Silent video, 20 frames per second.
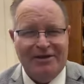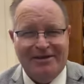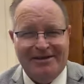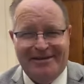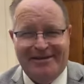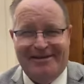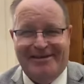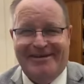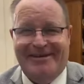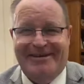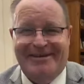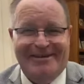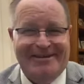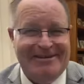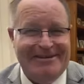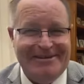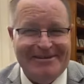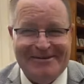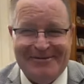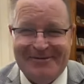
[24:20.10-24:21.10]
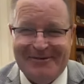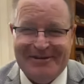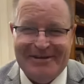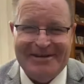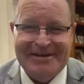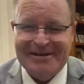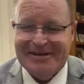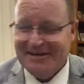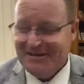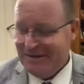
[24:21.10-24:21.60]
I don't
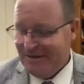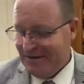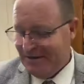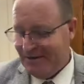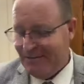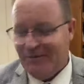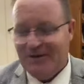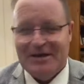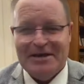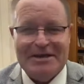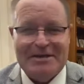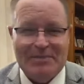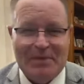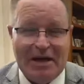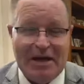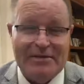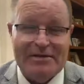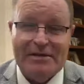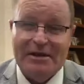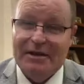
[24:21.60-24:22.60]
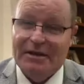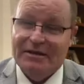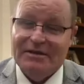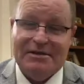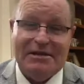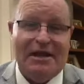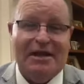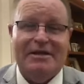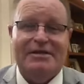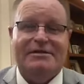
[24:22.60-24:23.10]
want, I don't want any babies.
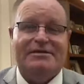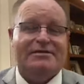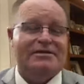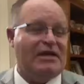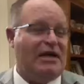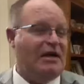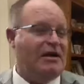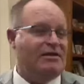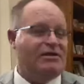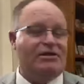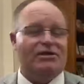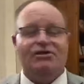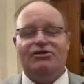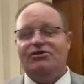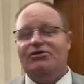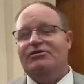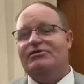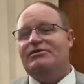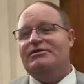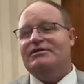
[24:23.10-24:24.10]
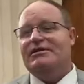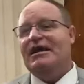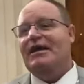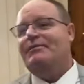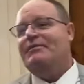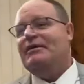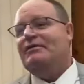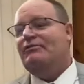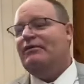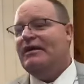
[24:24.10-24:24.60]
Change, changing Judah's
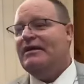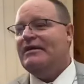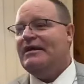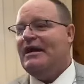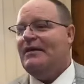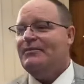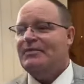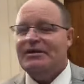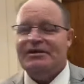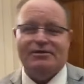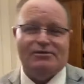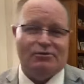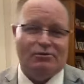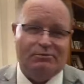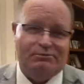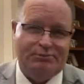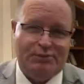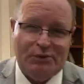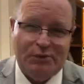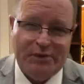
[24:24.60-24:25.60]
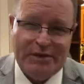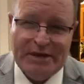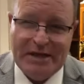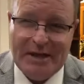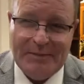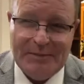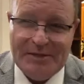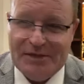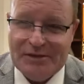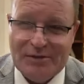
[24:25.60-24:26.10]
nappy, wet nappies, or pooey
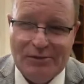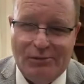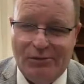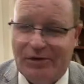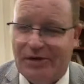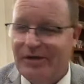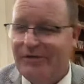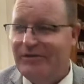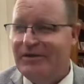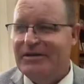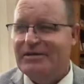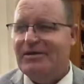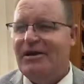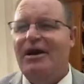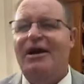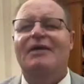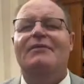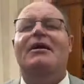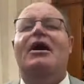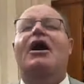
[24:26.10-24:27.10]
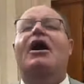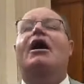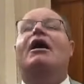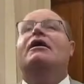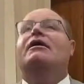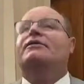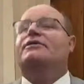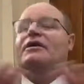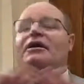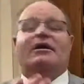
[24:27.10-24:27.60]
nappies, or whatever it is. I'm,
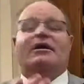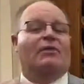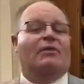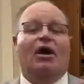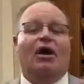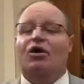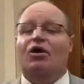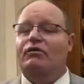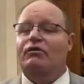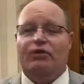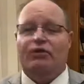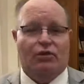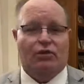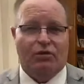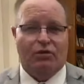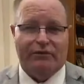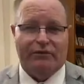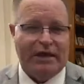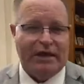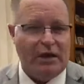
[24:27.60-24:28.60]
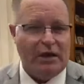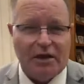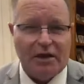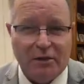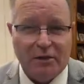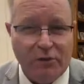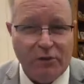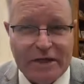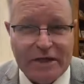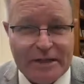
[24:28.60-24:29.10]
I'm over all of that. I
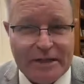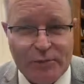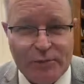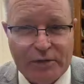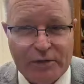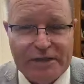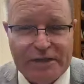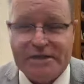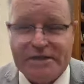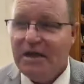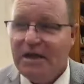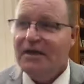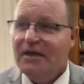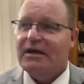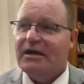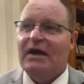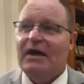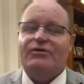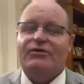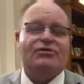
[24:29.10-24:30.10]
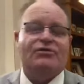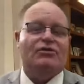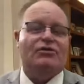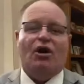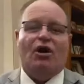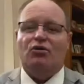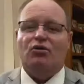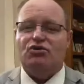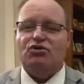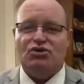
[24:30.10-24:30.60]
don't want any more kids. Going through
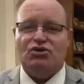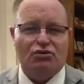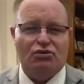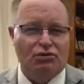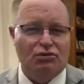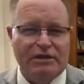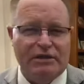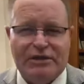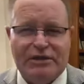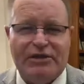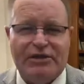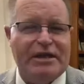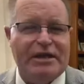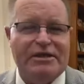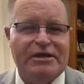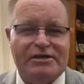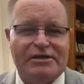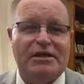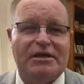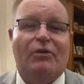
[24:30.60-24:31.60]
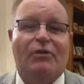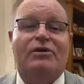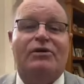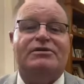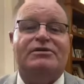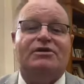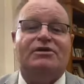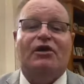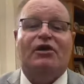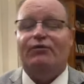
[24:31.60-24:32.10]
the whole schooling thing and so on
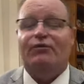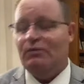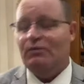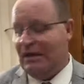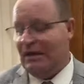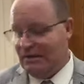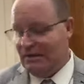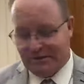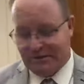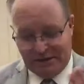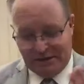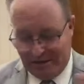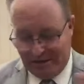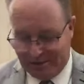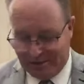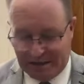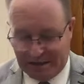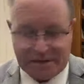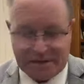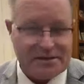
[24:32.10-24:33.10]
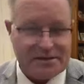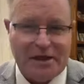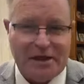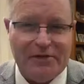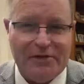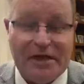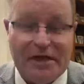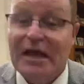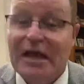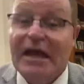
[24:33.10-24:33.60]
and so forth. Uh, no thanks,
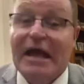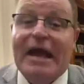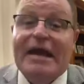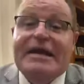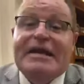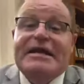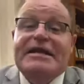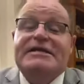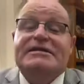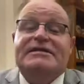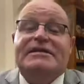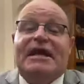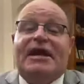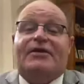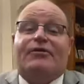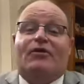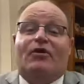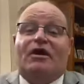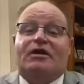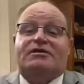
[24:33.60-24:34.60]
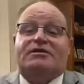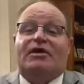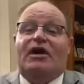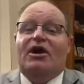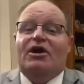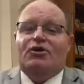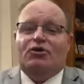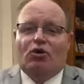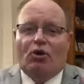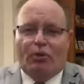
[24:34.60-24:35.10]
no thanks. And here's Zacharias,
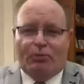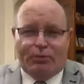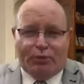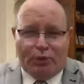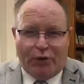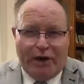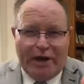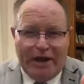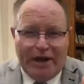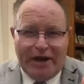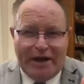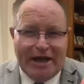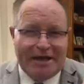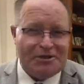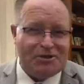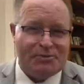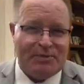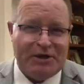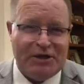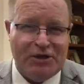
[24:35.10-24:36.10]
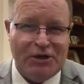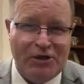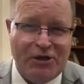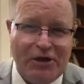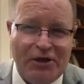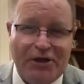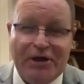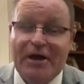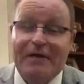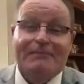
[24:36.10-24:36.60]
uh, your prayer has been
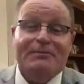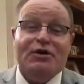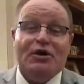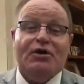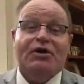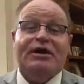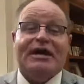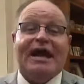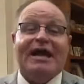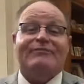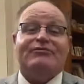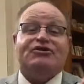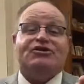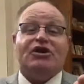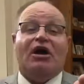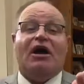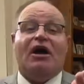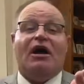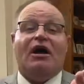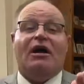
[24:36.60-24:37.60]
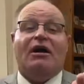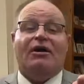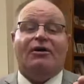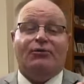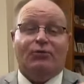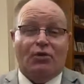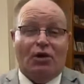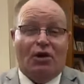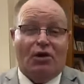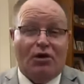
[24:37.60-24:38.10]
heard. You're going to have a
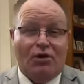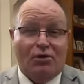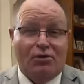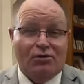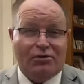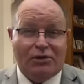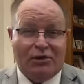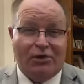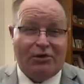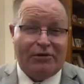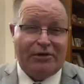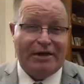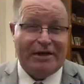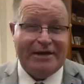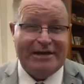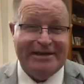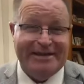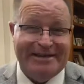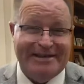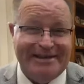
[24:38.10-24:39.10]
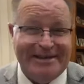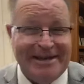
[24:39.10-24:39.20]
child. Woo, glory.